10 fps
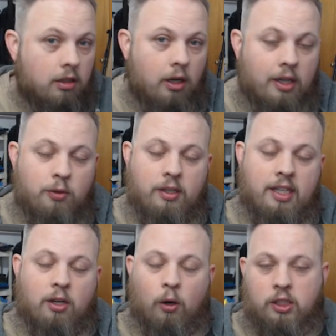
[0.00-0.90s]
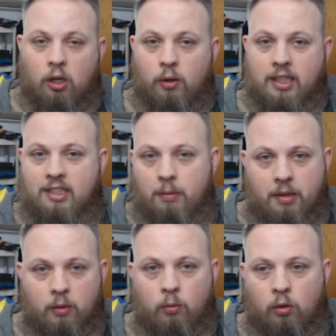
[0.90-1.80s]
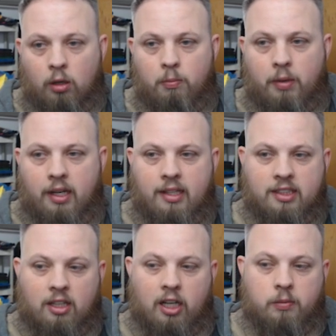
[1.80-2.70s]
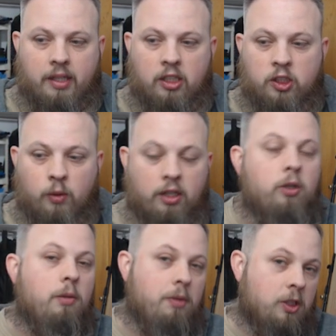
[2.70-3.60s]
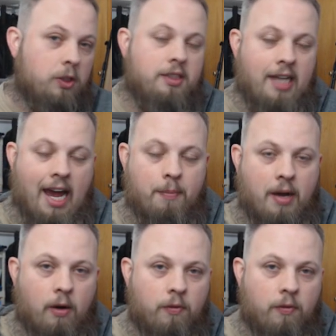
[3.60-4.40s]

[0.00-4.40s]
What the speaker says: I do need the cards already set up in the warp, but it doesn't cost me energy, so I could potentially tap out